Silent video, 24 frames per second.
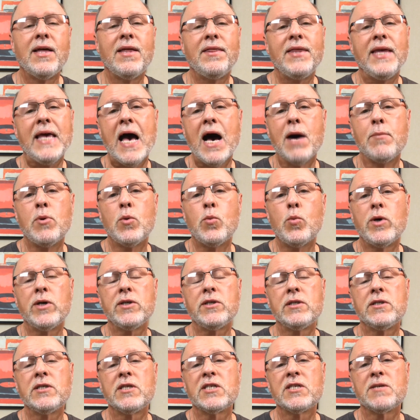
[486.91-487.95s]
The album was
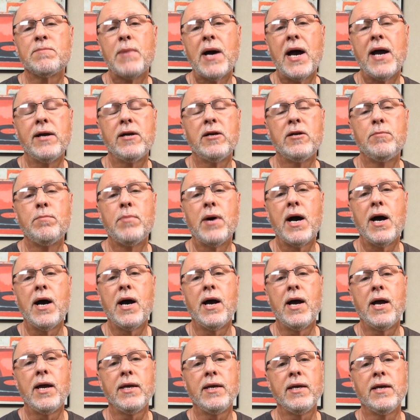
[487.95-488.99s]
inspired
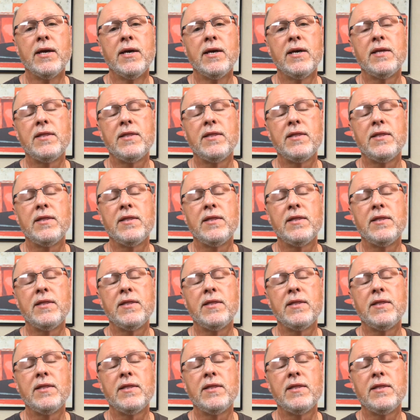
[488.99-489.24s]
by